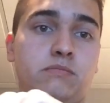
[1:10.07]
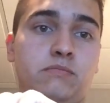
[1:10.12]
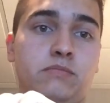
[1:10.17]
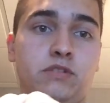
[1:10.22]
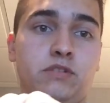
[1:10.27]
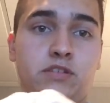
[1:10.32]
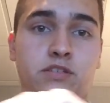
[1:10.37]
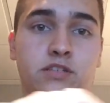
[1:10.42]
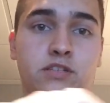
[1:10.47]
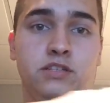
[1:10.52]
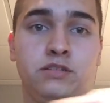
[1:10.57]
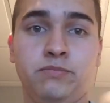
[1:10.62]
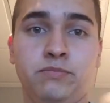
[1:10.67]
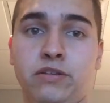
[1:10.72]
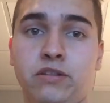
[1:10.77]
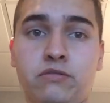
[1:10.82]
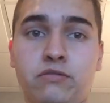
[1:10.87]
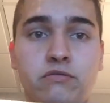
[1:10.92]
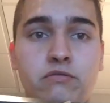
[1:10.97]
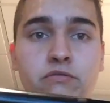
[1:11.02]
This thing's
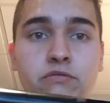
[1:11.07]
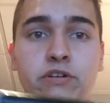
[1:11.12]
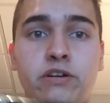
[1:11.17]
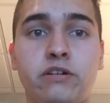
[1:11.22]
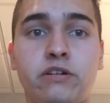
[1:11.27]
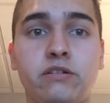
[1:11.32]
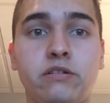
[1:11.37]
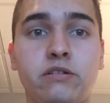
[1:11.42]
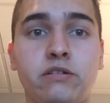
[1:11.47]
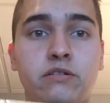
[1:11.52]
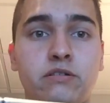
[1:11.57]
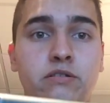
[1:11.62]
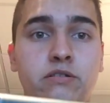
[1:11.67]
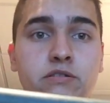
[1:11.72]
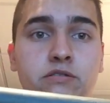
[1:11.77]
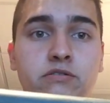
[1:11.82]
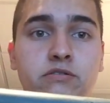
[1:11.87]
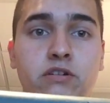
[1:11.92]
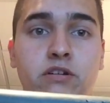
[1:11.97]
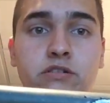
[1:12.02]
been through the ringer.
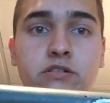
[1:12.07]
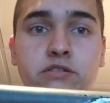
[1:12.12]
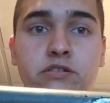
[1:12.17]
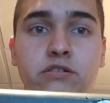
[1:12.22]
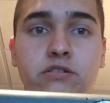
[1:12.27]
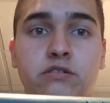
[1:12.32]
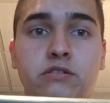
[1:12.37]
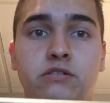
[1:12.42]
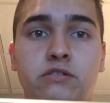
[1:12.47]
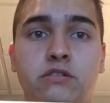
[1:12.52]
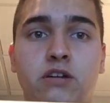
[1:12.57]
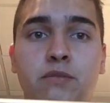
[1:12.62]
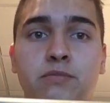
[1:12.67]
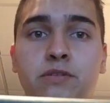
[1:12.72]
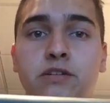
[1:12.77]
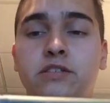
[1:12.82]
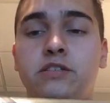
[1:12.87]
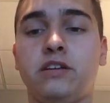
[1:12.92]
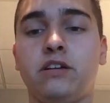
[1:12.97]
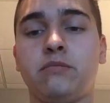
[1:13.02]
Tried a top
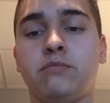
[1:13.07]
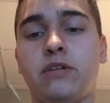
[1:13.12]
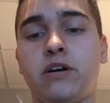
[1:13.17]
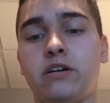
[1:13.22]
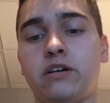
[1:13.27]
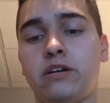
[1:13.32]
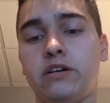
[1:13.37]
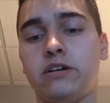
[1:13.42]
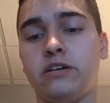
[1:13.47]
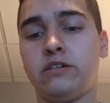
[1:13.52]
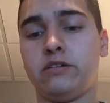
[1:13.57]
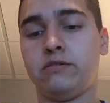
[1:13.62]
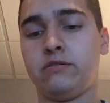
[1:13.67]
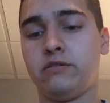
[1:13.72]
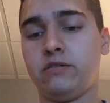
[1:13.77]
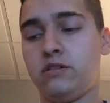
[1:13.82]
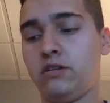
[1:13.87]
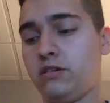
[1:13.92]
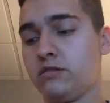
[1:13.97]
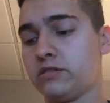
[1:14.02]
dead center mod on it
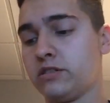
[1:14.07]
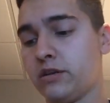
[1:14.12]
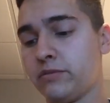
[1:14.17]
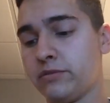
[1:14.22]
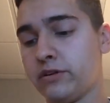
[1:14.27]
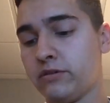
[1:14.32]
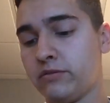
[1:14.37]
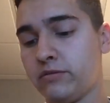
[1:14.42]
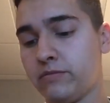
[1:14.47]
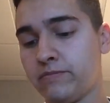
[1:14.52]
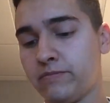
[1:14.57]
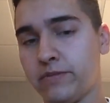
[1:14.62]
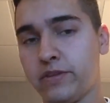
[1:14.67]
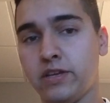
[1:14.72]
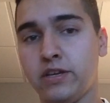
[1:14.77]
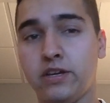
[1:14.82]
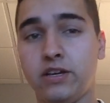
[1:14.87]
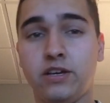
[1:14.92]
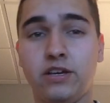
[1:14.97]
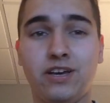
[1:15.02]
a long time ago.
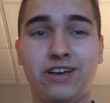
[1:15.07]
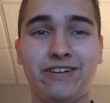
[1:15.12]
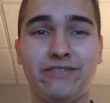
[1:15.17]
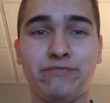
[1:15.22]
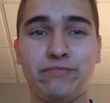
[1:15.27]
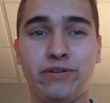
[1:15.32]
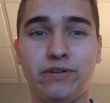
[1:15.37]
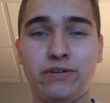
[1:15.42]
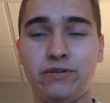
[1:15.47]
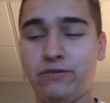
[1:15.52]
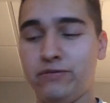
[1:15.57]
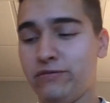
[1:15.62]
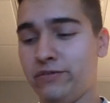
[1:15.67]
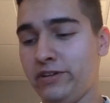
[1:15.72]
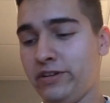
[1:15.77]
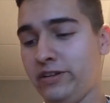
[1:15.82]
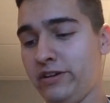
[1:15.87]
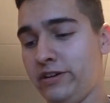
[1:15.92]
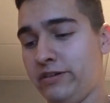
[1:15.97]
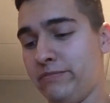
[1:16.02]
Haven't painted over
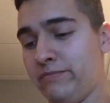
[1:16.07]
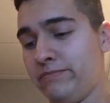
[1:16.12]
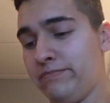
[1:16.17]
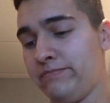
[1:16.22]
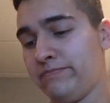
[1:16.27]
it yet.